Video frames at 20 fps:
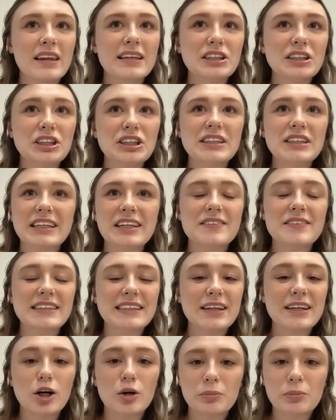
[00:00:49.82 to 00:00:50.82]
This just gives
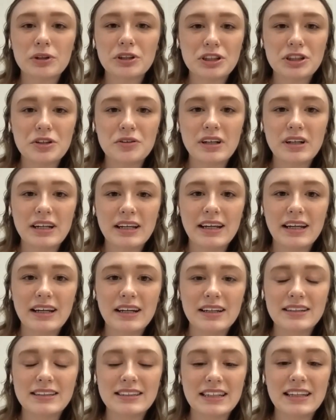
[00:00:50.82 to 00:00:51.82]
the
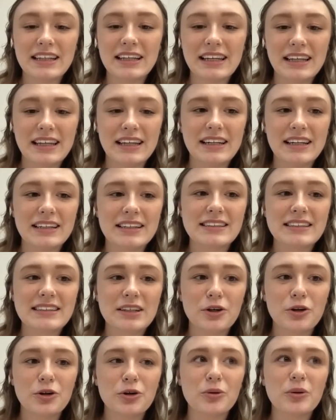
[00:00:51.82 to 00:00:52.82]
opportunity to the kids
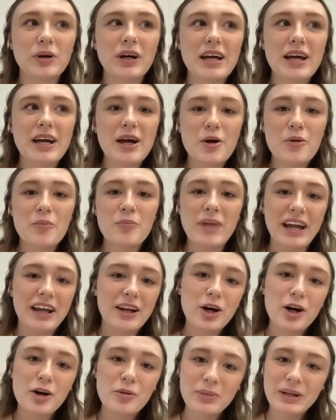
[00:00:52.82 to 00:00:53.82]
who may
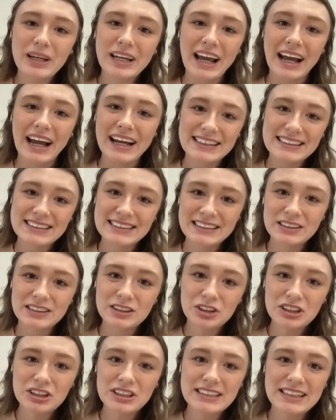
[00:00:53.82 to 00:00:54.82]
not be as
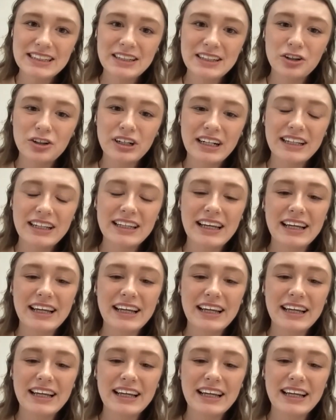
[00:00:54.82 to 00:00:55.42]
interested in reading.